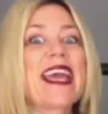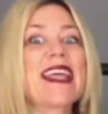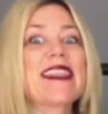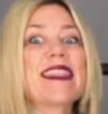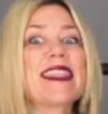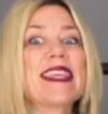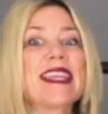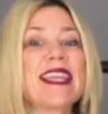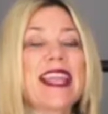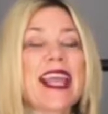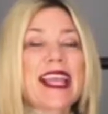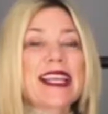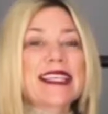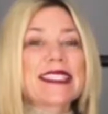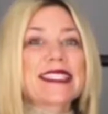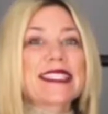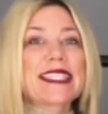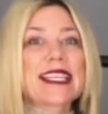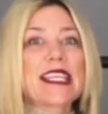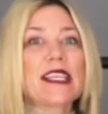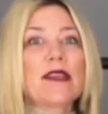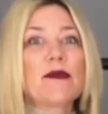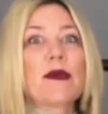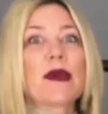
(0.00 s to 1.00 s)
The next
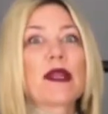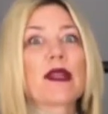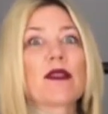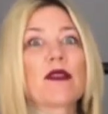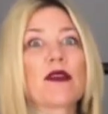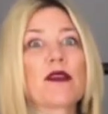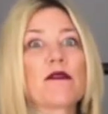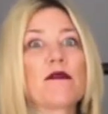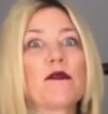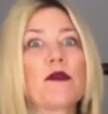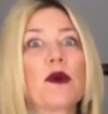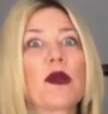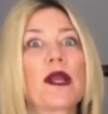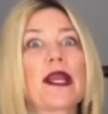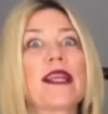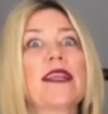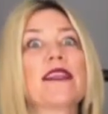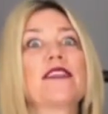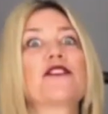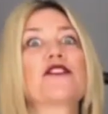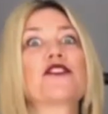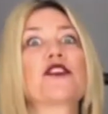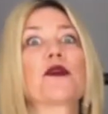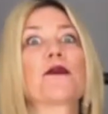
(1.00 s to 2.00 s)
thing you want to look for
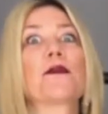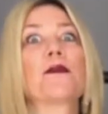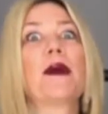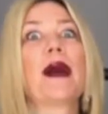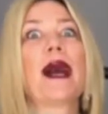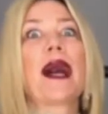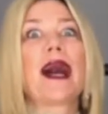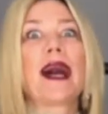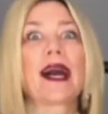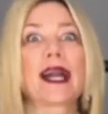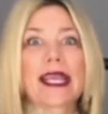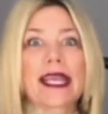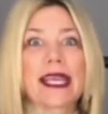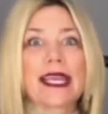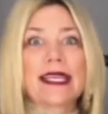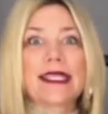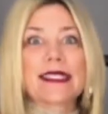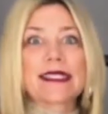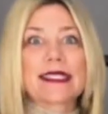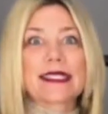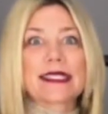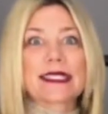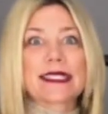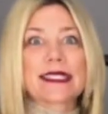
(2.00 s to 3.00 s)
is your
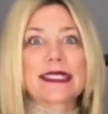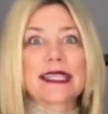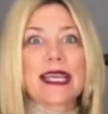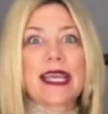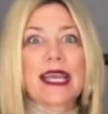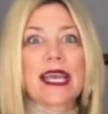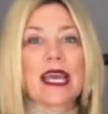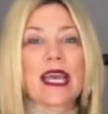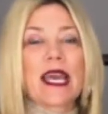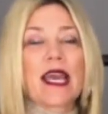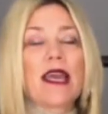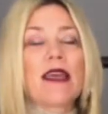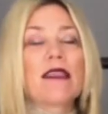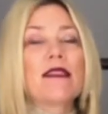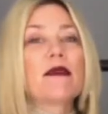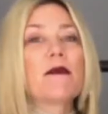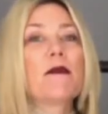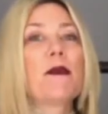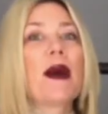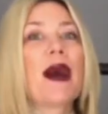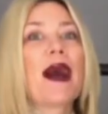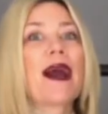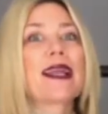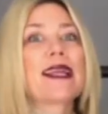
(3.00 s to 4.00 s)
pockets. The
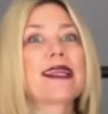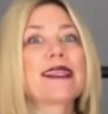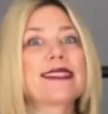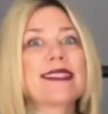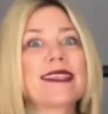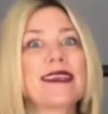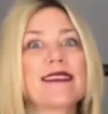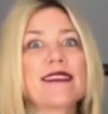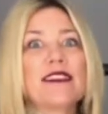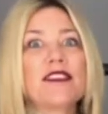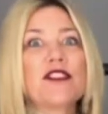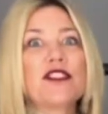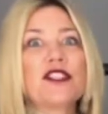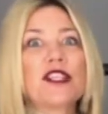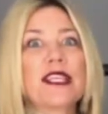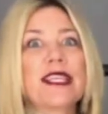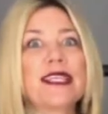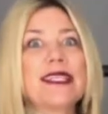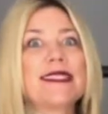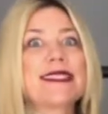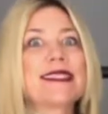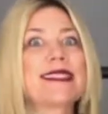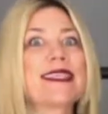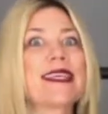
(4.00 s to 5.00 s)
pockets on the
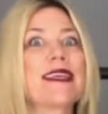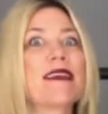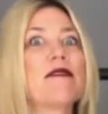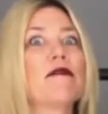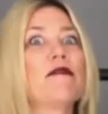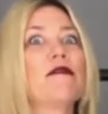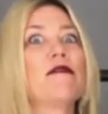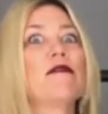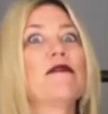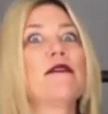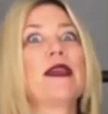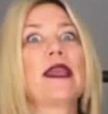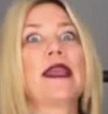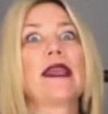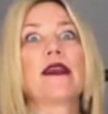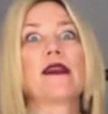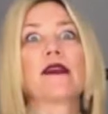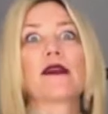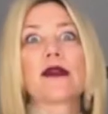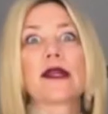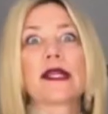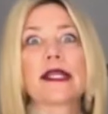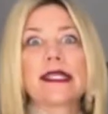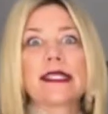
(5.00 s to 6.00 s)
jeans sit
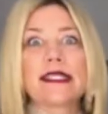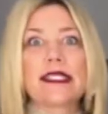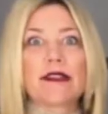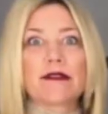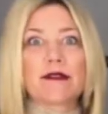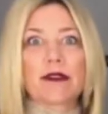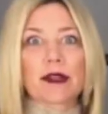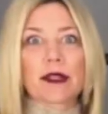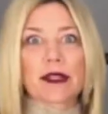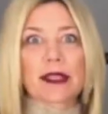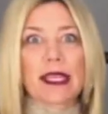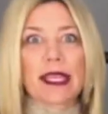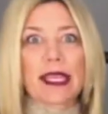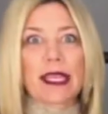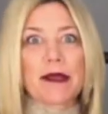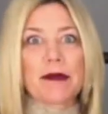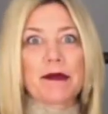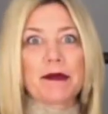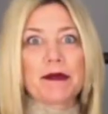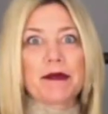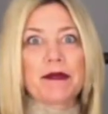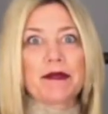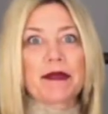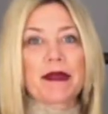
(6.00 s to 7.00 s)
very
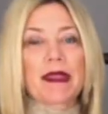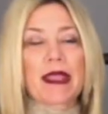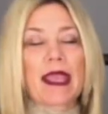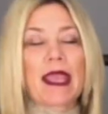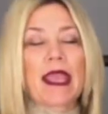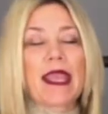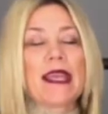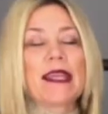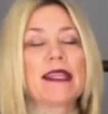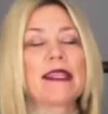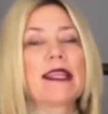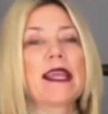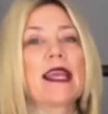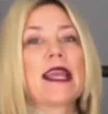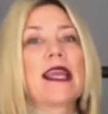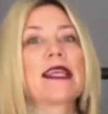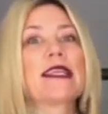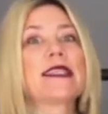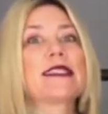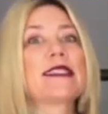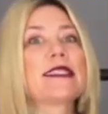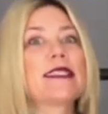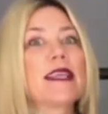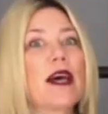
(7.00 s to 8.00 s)
differently.
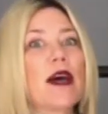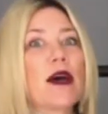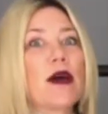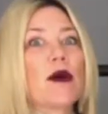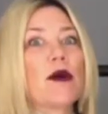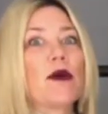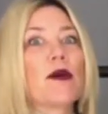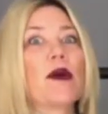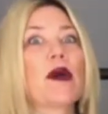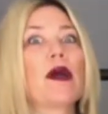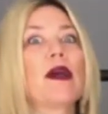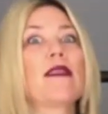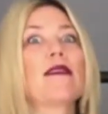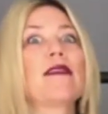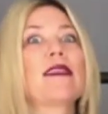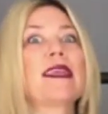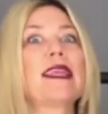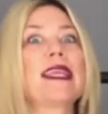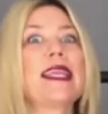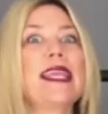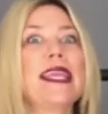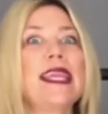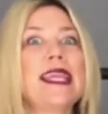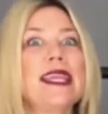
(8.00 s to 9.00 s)
So the
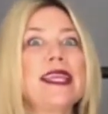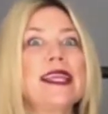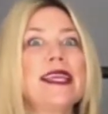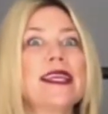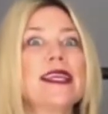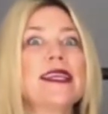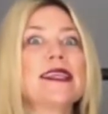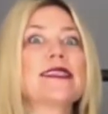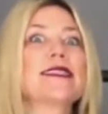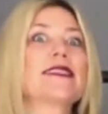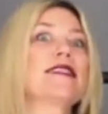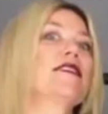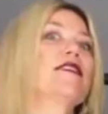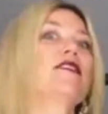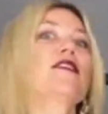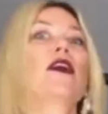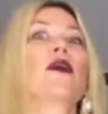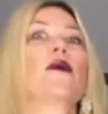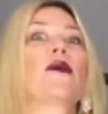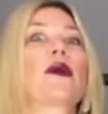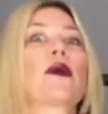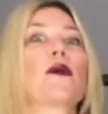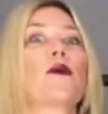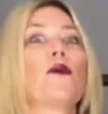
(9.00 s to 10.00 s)
key is to
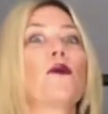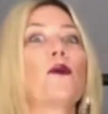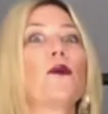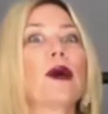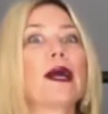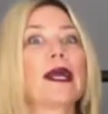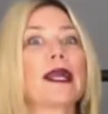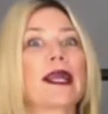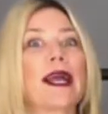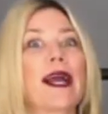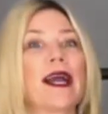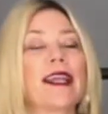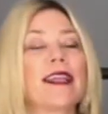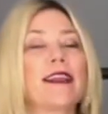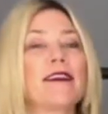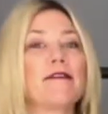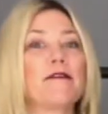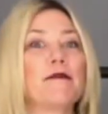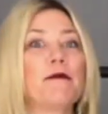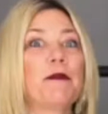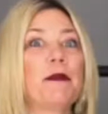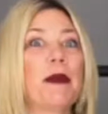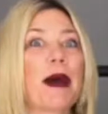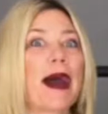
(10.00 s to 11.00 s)
knowing what kind of
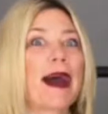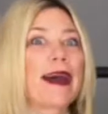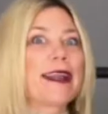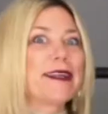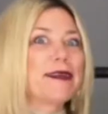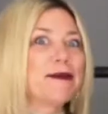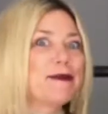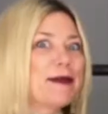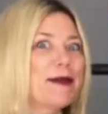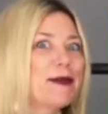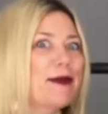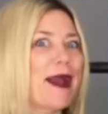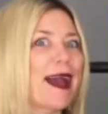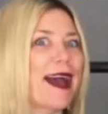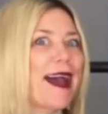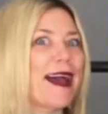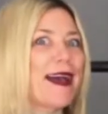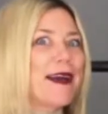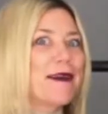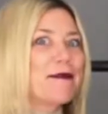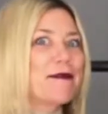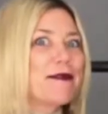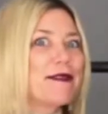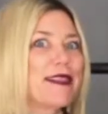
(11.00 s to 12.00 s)
bottom you
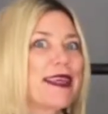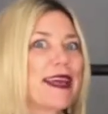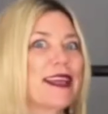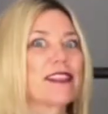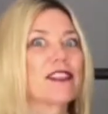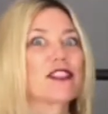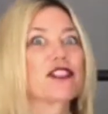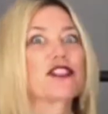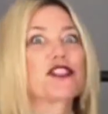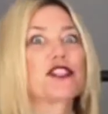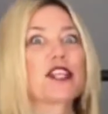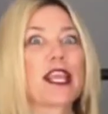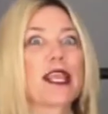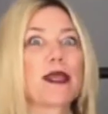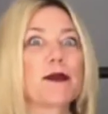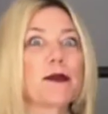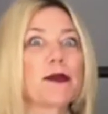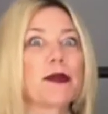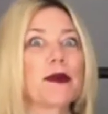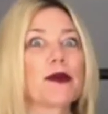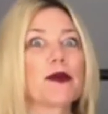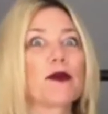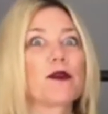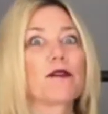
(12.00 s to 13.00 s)
have, that
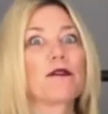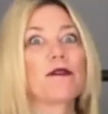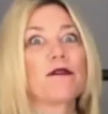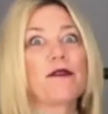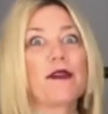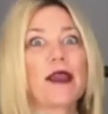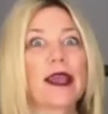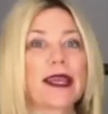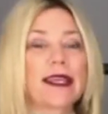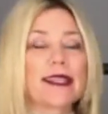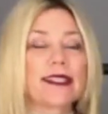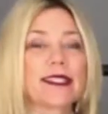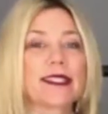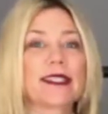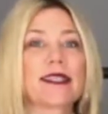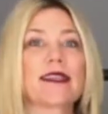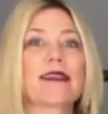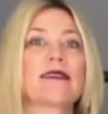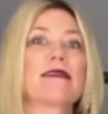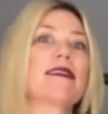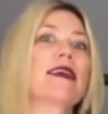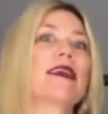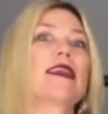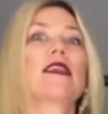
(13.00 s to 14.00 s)
shape or fit
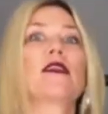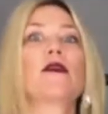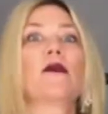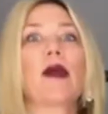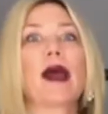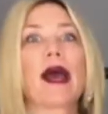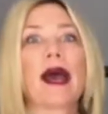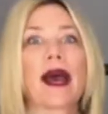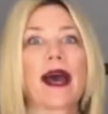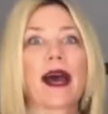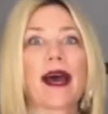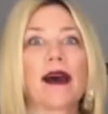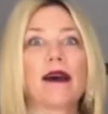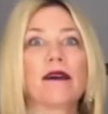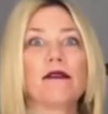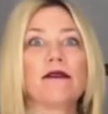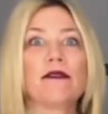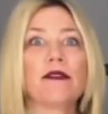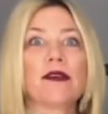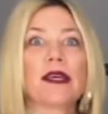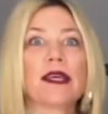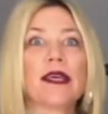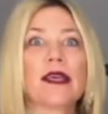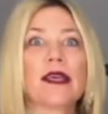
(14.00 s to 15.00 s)
that you
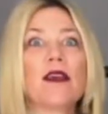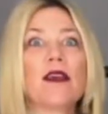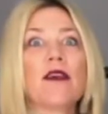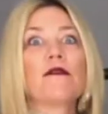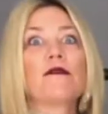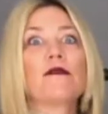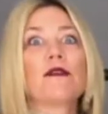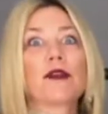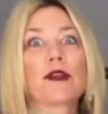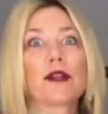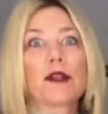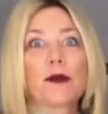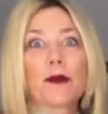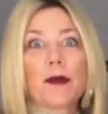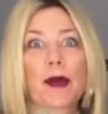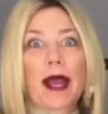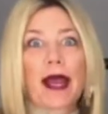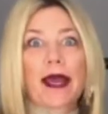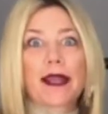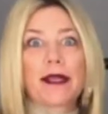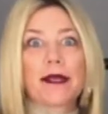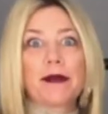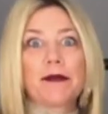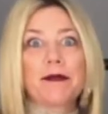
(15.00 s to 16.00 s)
have for your
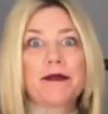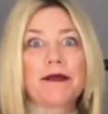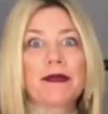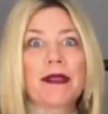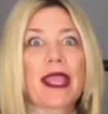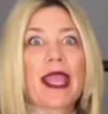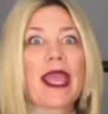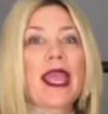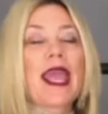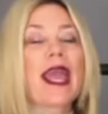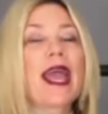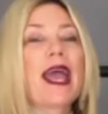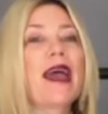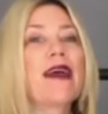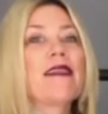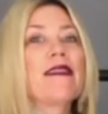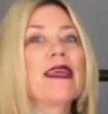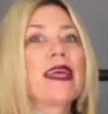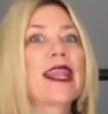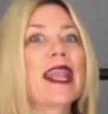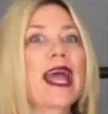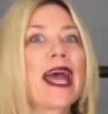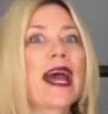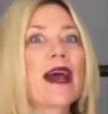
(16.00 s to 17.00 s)
bottom, and
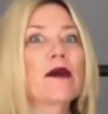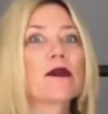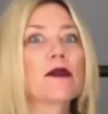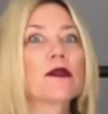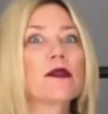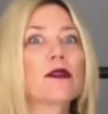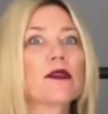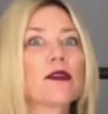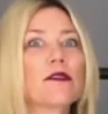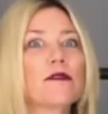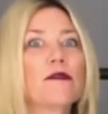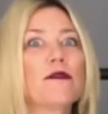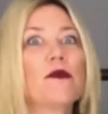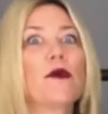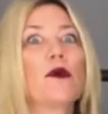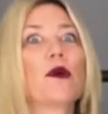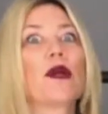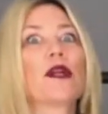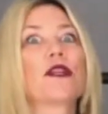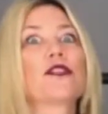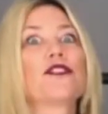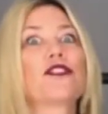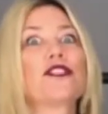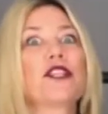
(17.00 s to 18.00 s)
then how to look
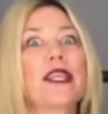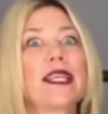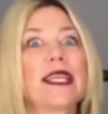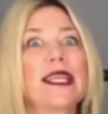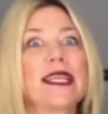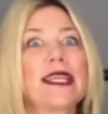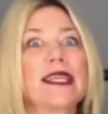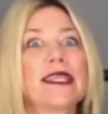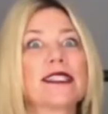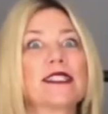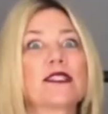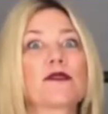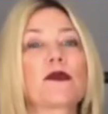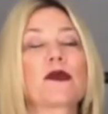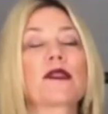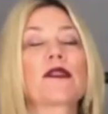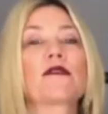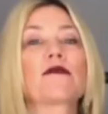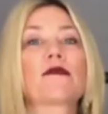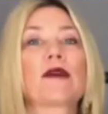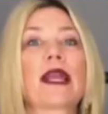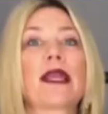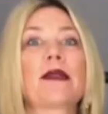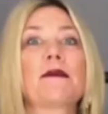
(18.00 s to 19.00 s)
for jeans with
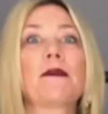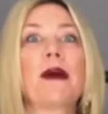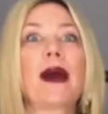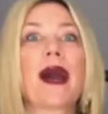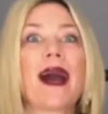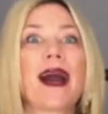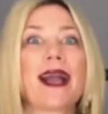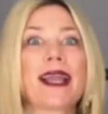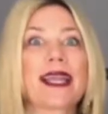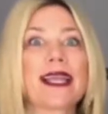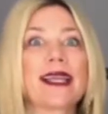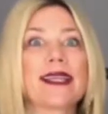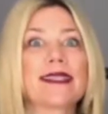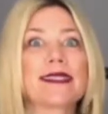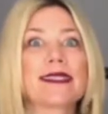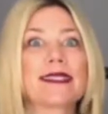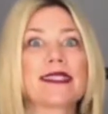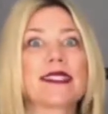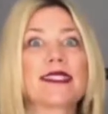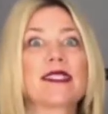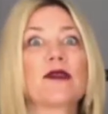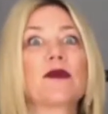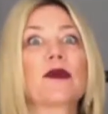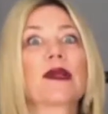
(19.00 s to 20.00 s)
the right pockets
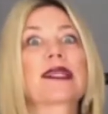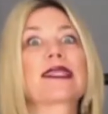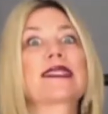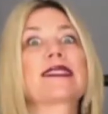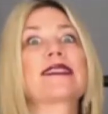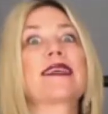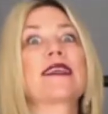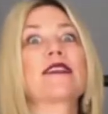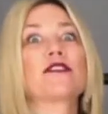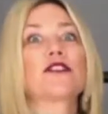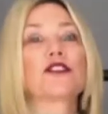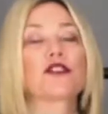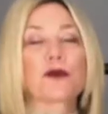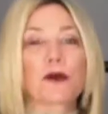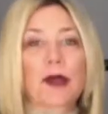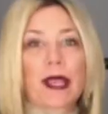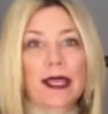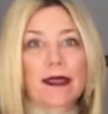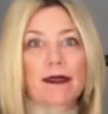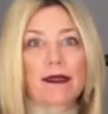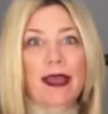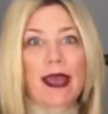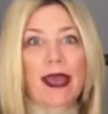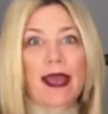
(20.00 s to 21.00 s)
to
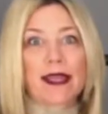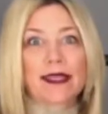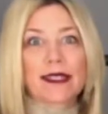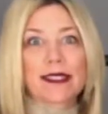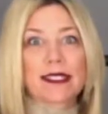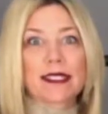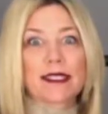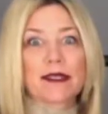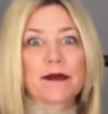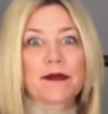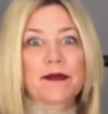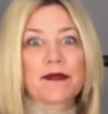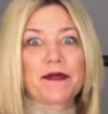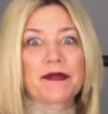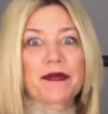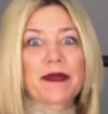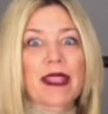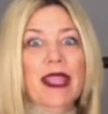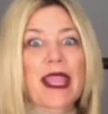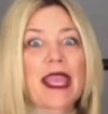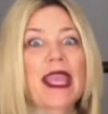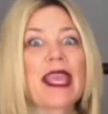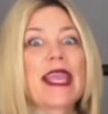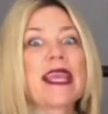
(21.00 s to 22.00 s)
accentuate that.
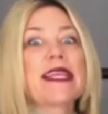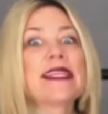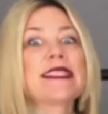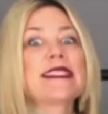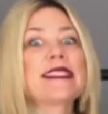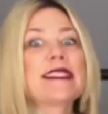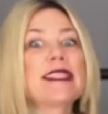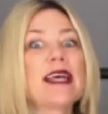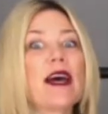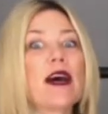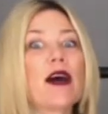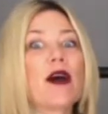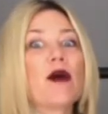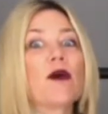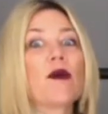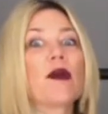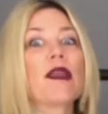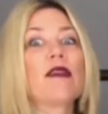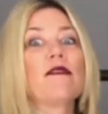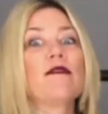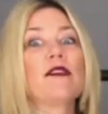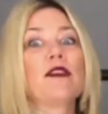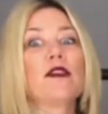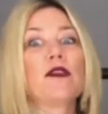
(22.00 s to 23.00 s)
So
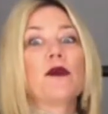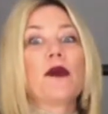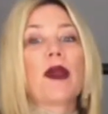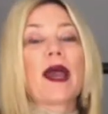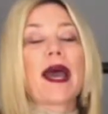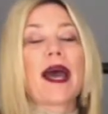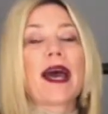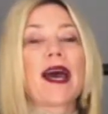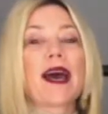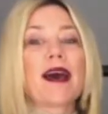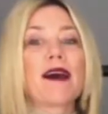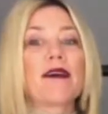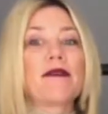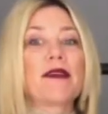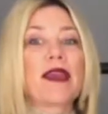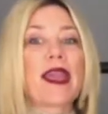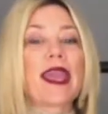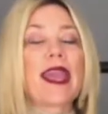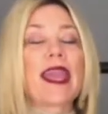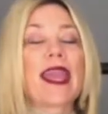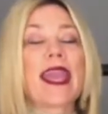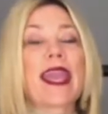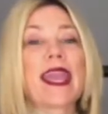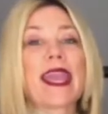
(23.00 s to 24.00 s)
if you have
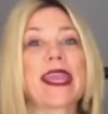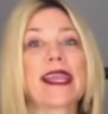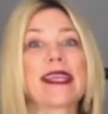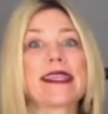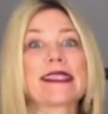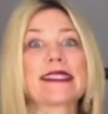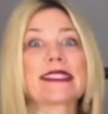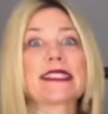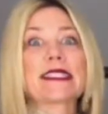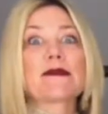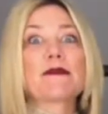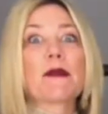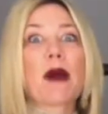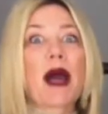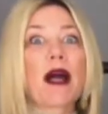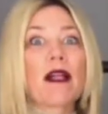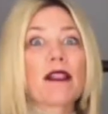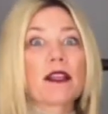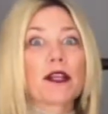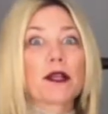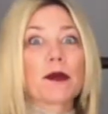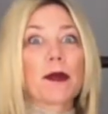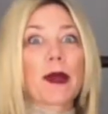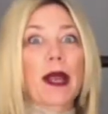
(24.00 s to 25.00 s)
a
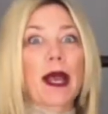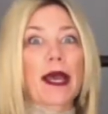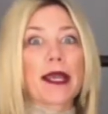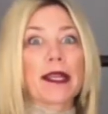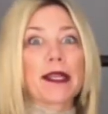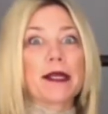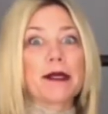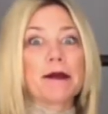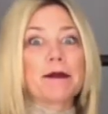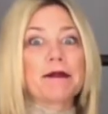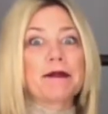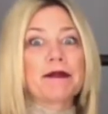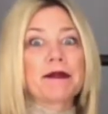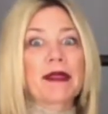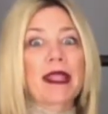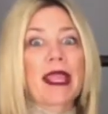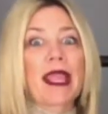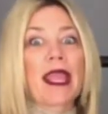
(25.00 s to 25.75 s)
smaller bottom,